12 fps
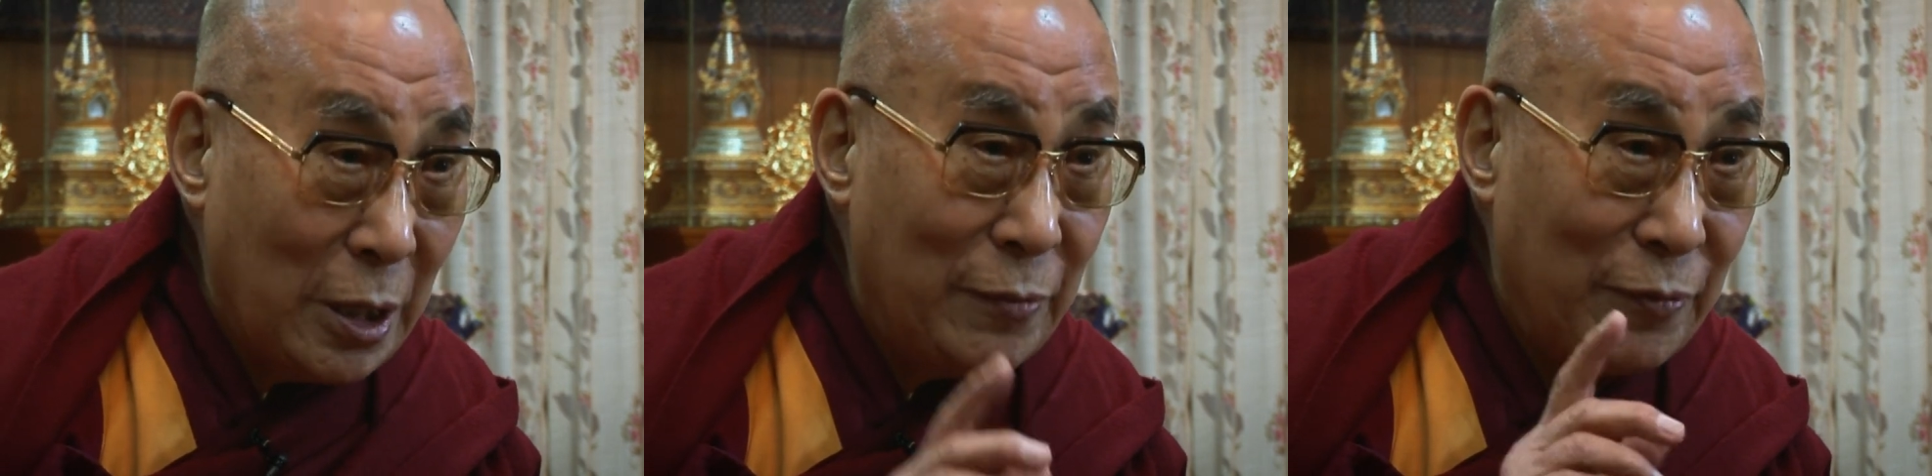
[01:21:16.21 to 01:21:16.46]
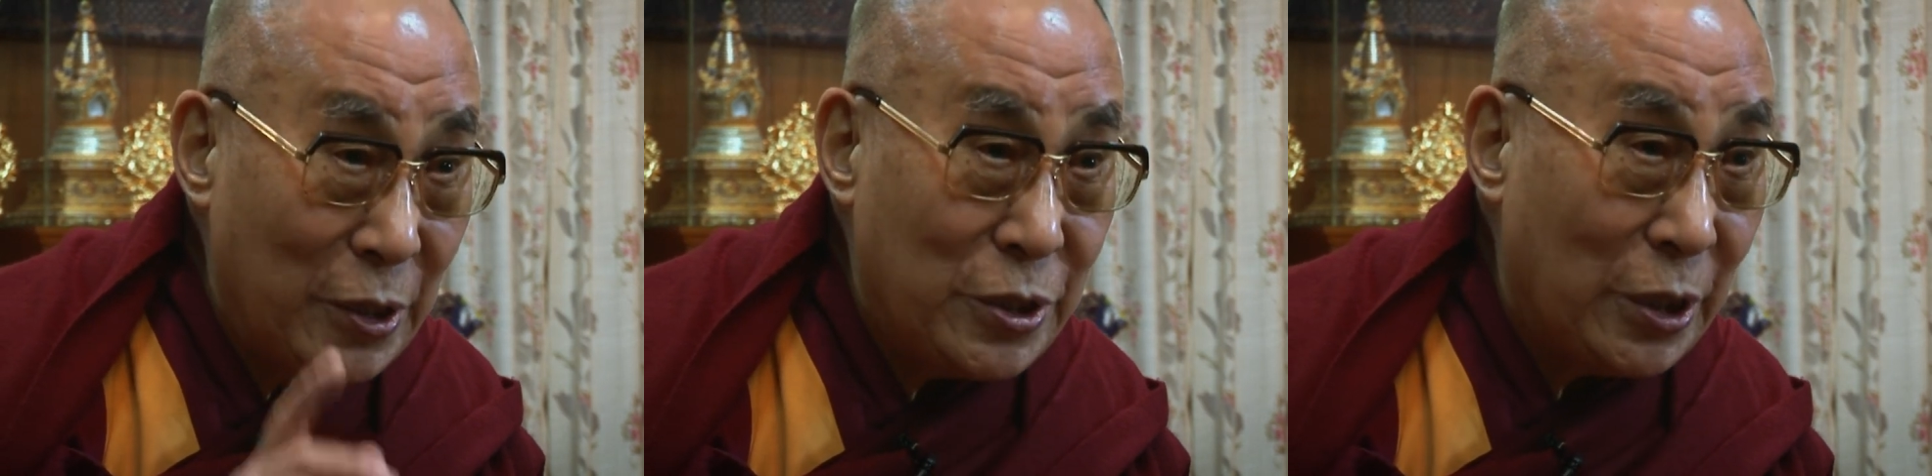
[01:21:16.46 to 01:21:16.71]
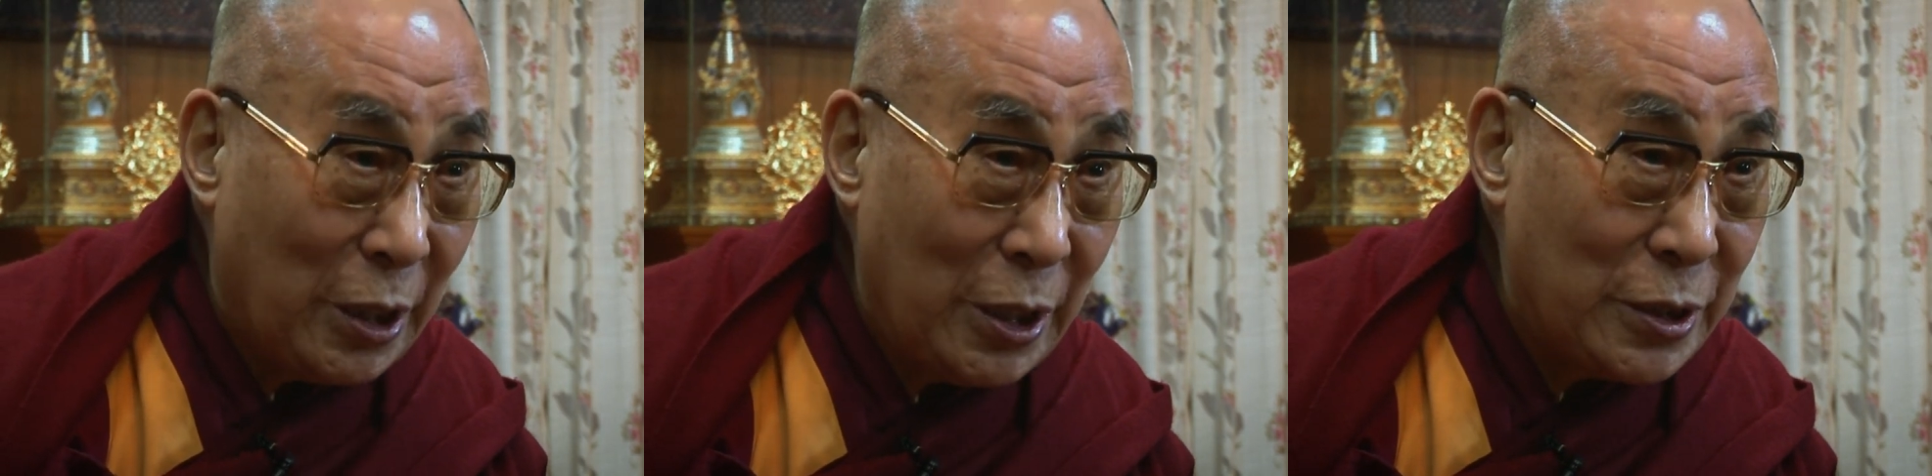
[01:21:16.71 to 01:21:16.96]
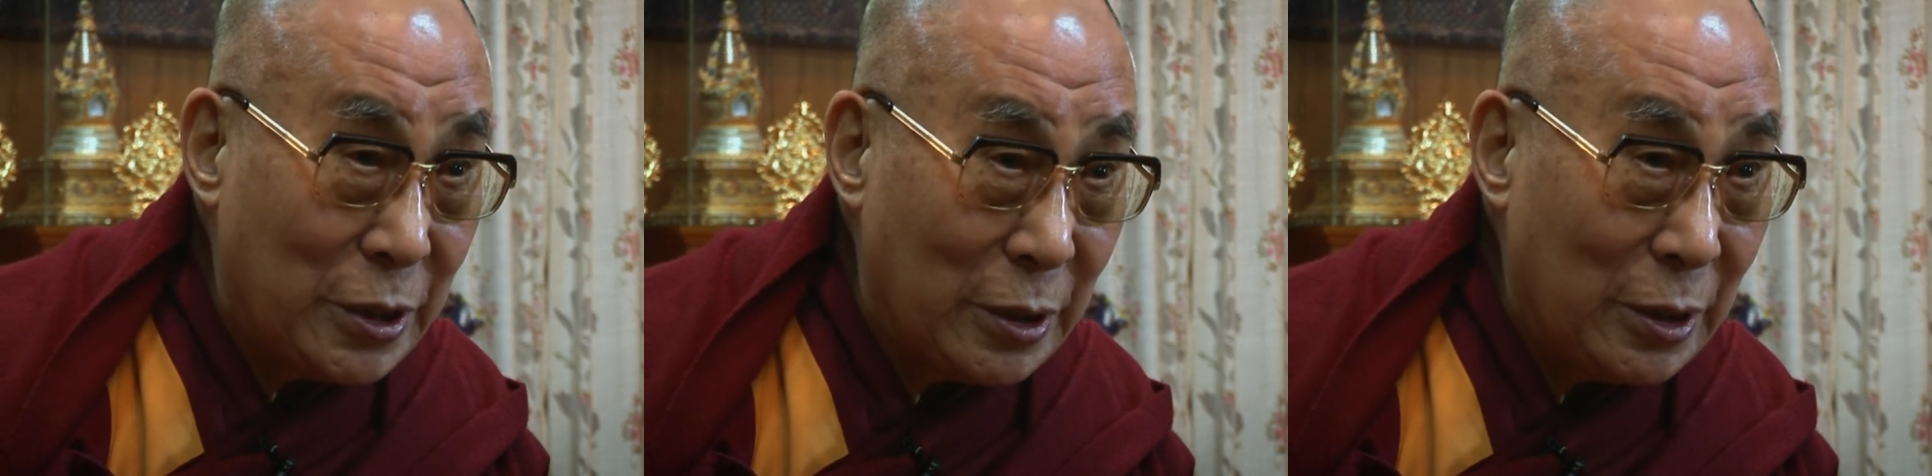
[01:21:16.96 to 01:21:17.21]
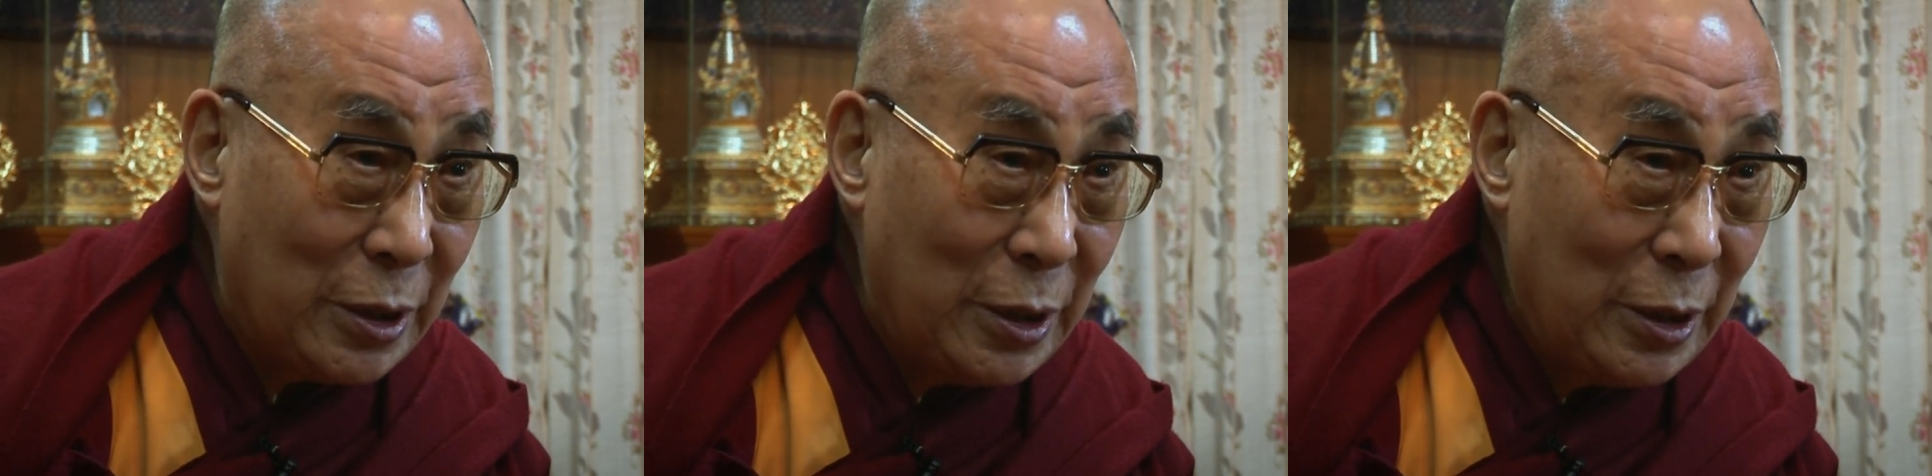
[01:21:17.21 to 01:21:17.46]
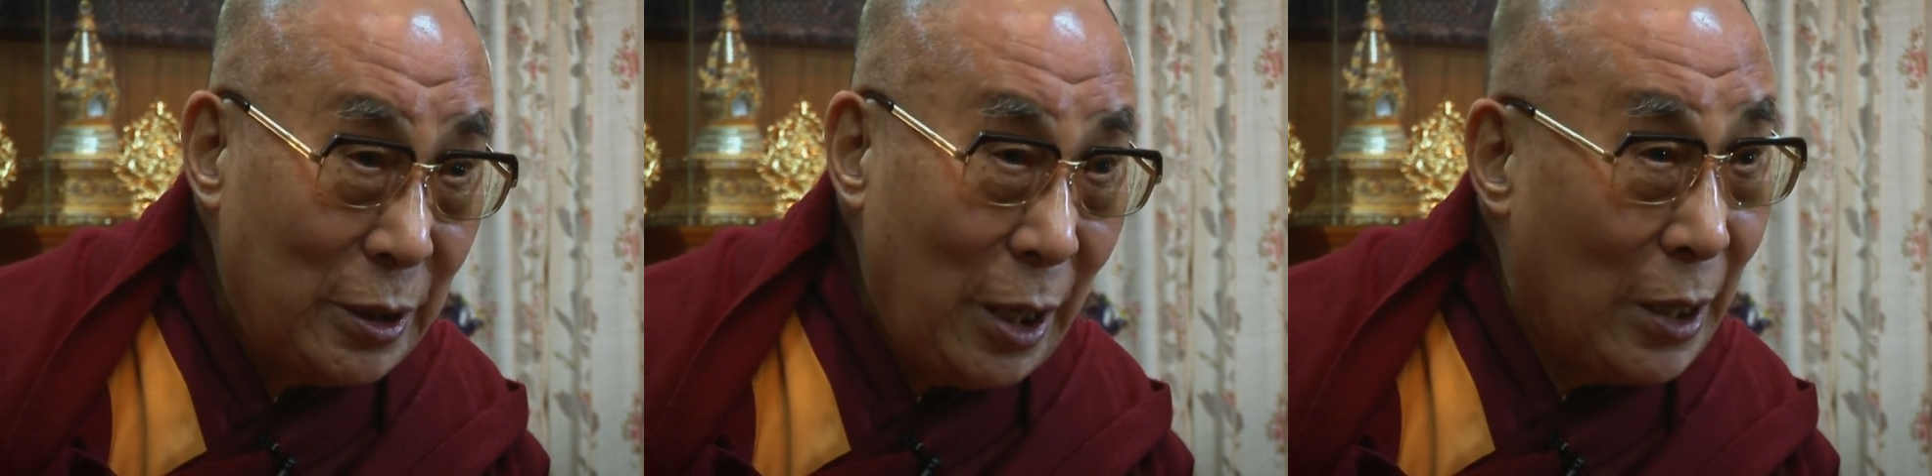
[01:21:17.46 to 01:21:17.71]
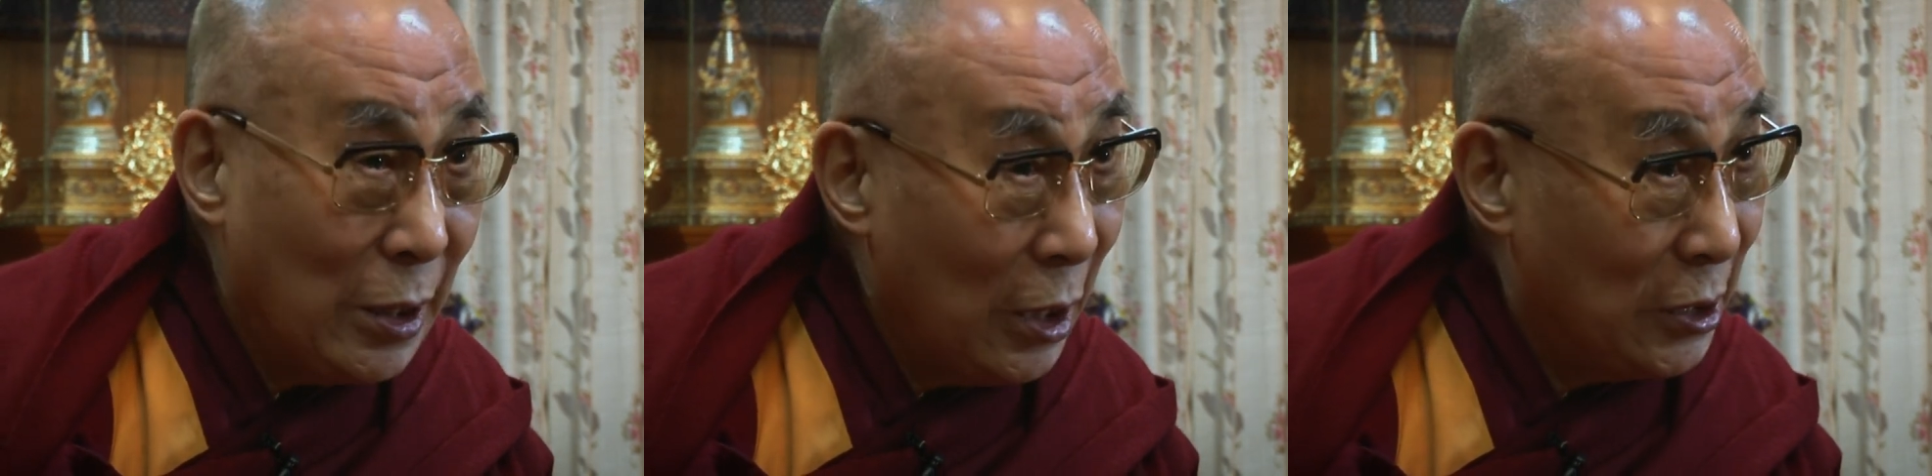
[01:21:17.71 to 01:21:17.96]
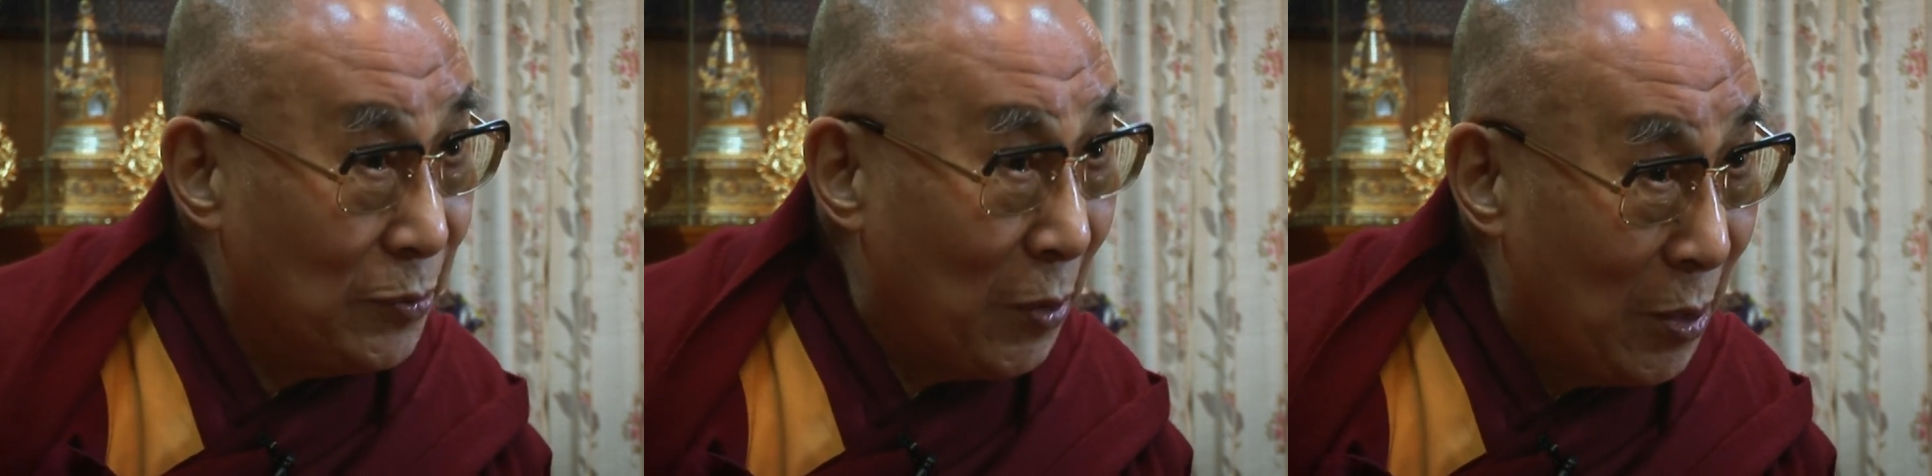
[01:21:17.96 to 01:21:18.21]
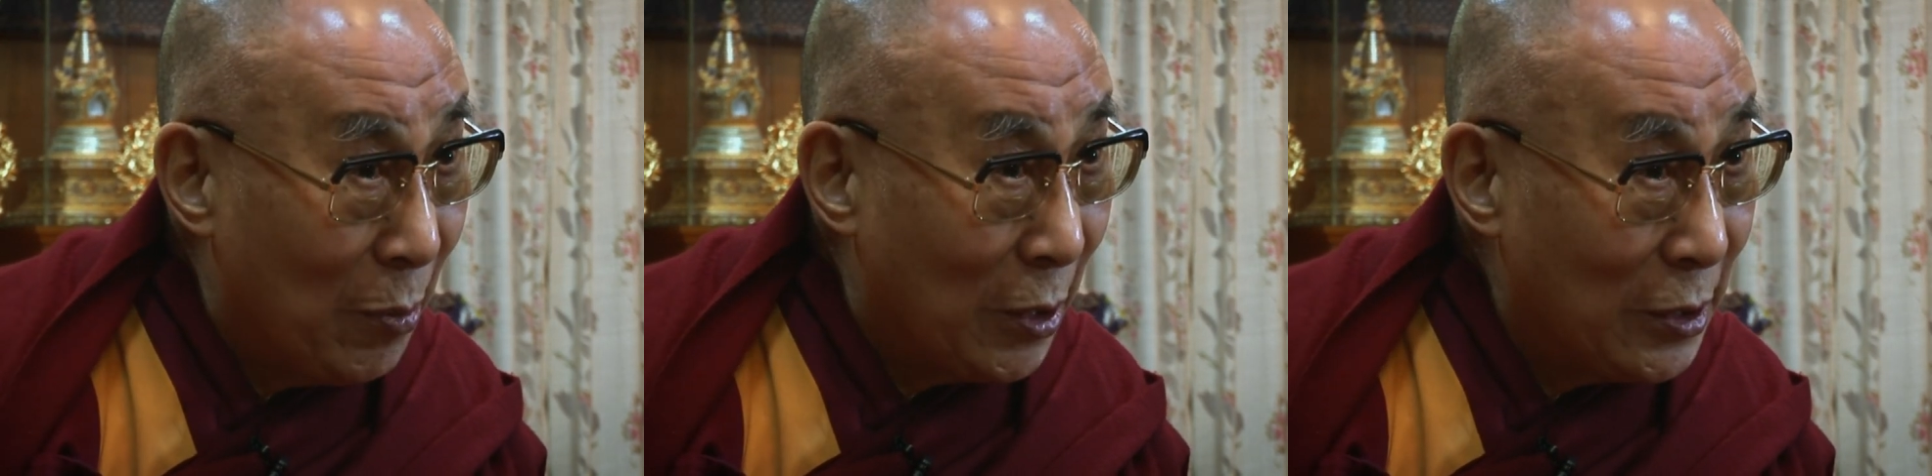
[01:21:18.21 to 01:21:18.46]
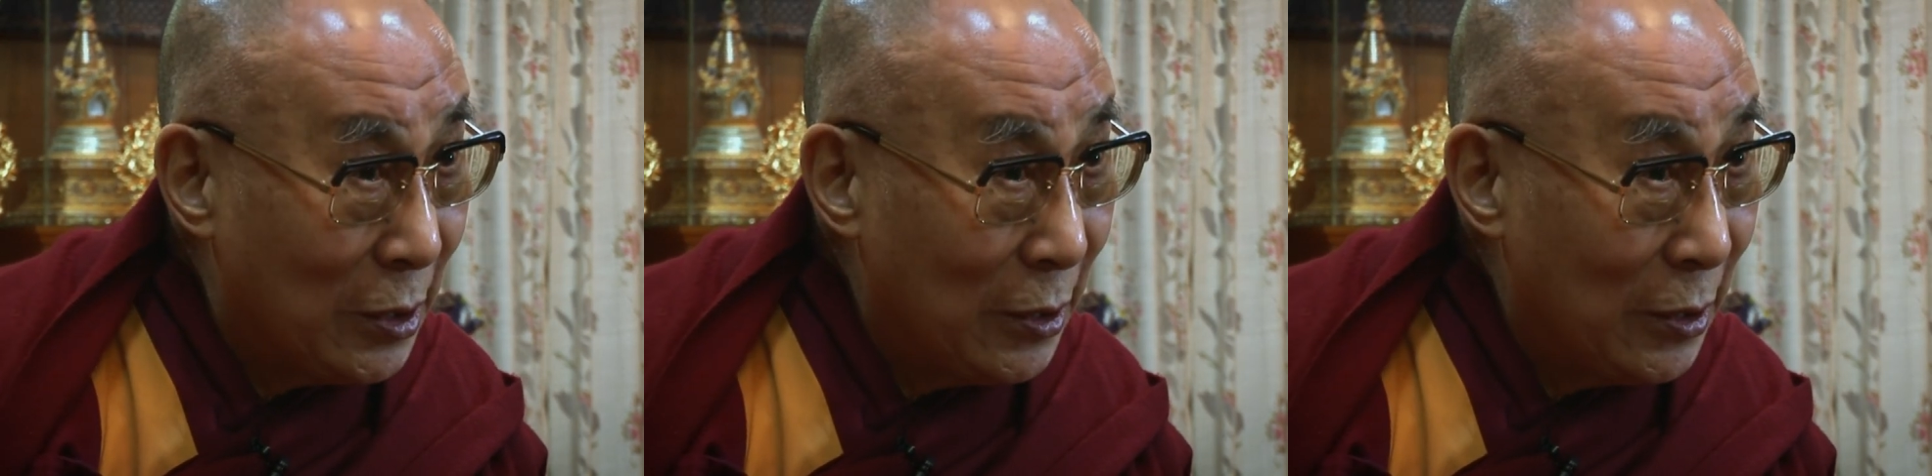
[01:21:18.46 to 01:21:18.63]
investigation and experiment.